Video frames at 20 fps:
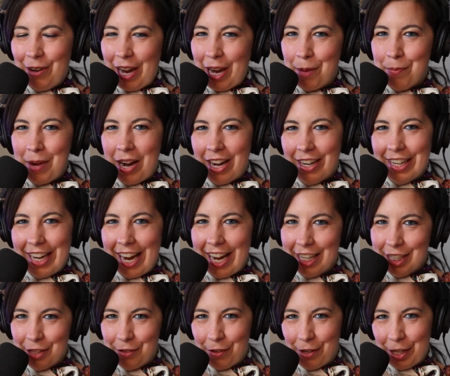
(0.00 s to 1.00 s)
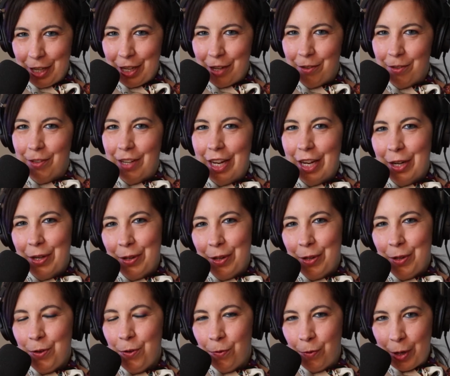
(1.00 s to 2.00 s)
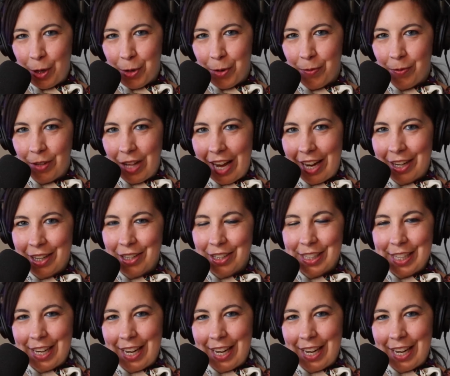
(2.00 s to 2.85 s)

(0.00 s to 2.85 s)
a podcast for in-flight crew, frequent flyers,